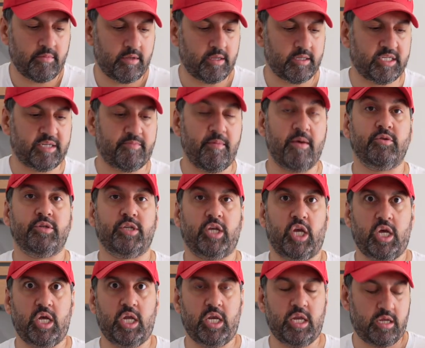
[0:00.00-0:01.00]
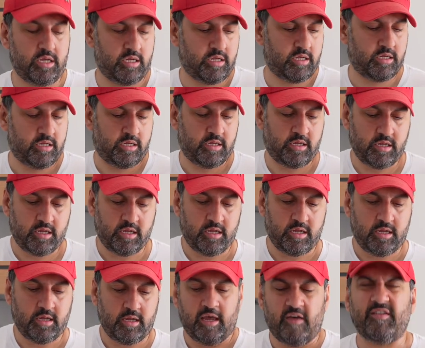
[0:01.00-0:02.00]
Smells good.
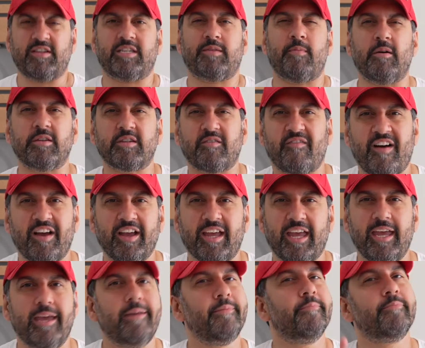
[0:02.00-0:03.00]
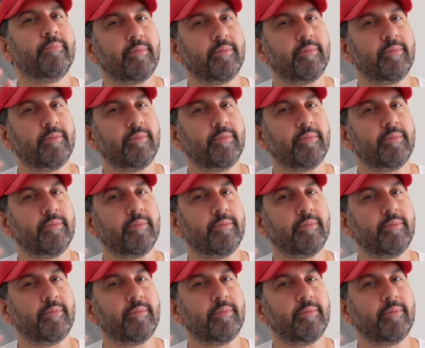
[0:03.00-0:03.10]
If it smells funky,